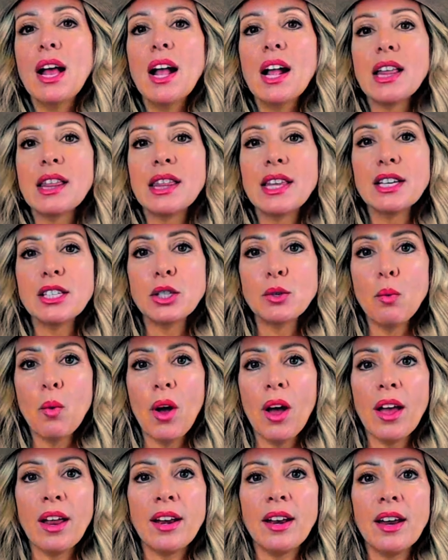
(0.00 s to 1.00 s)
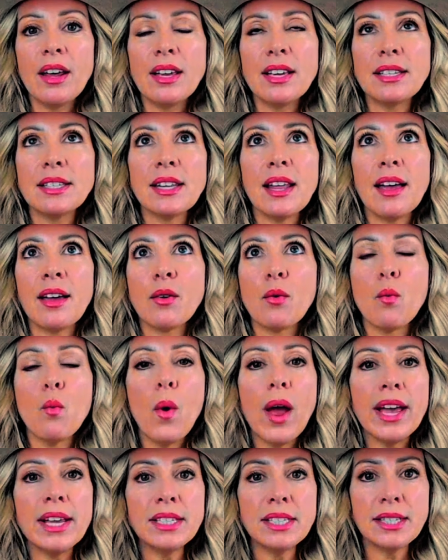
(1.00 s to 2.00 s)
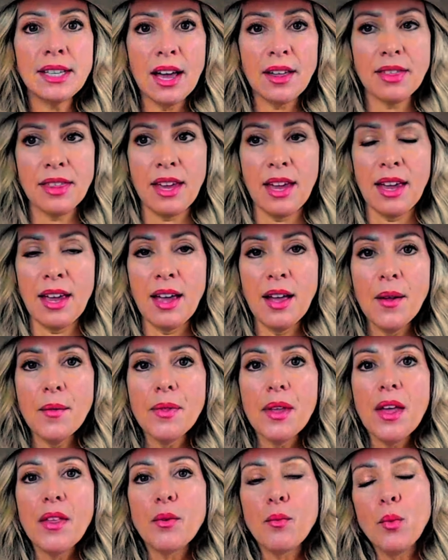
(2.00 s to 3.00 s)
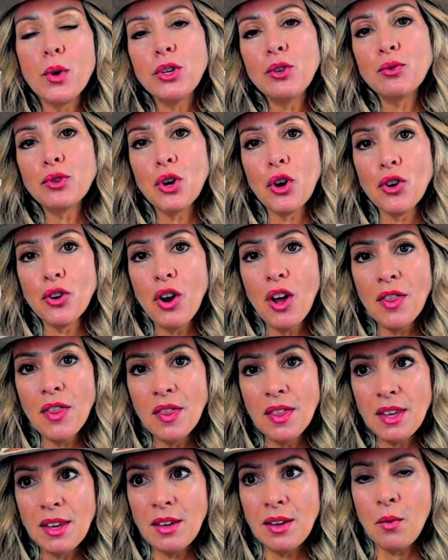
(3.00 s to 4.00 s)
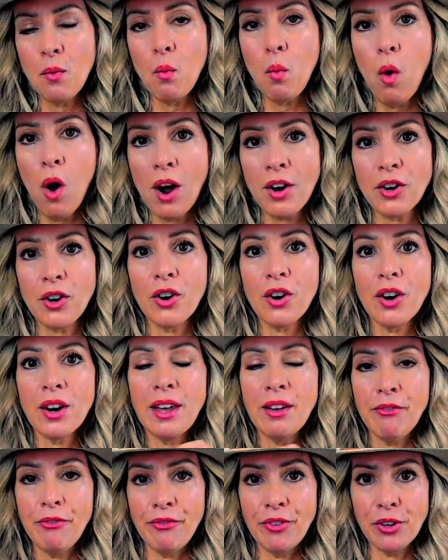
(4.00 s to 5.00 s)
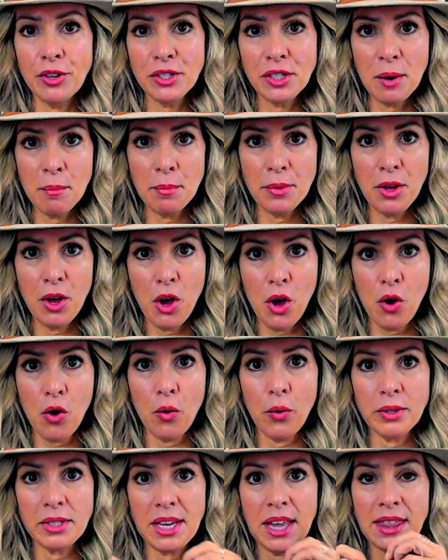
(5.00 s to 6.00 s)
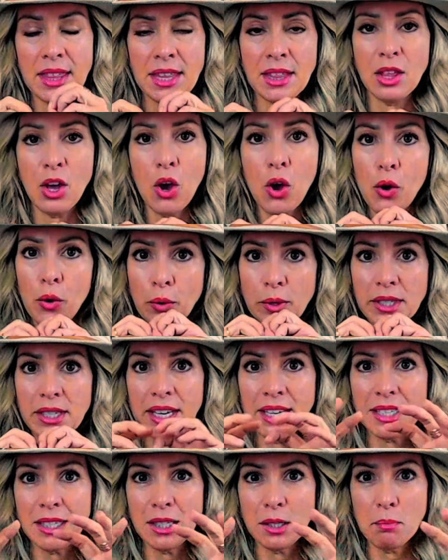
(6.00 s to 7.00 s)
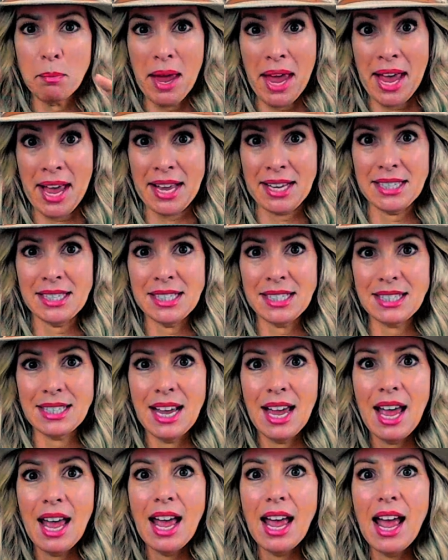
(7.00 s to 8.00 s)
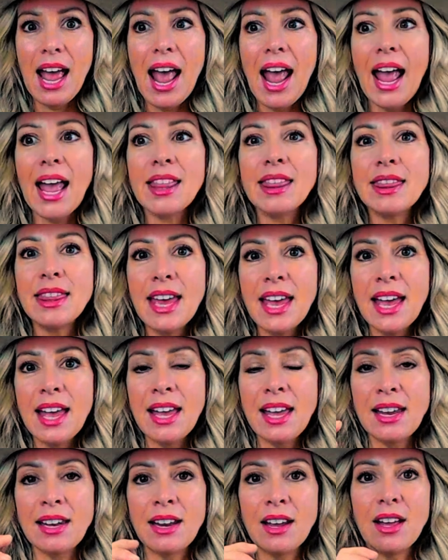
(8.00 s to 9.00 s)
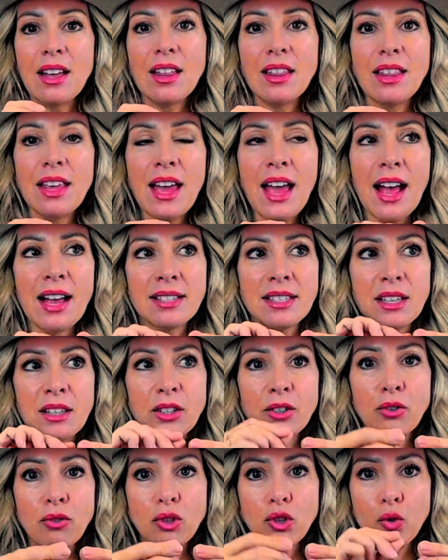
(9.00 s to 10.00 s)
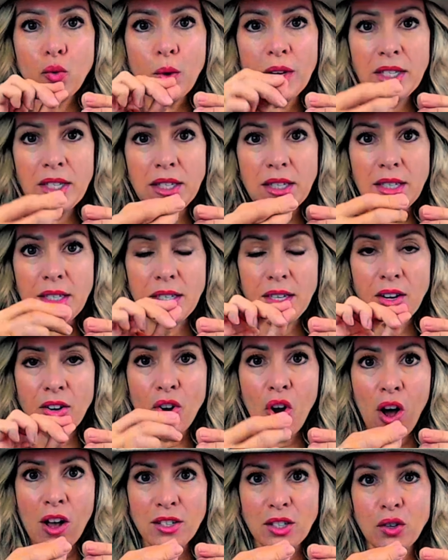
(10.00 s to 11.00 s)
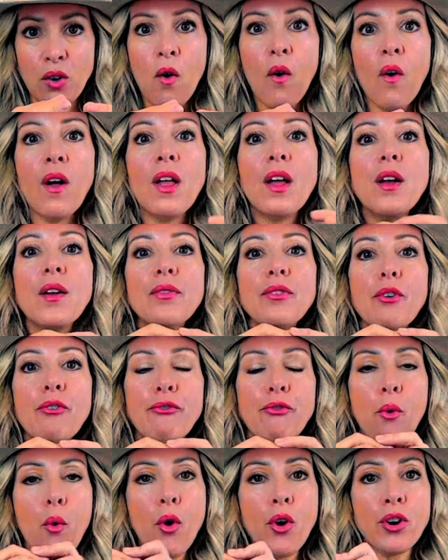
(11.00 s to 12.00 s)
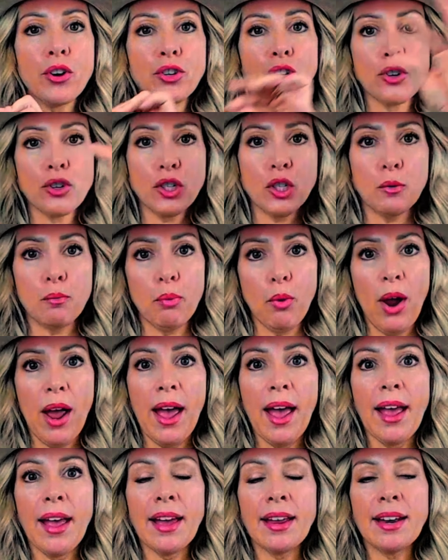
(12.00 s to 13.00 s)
This one is like weighs nothing. When you turn on the water, it fills up the hose and then the hose expands. And then it has a little twist nozzle for your spray and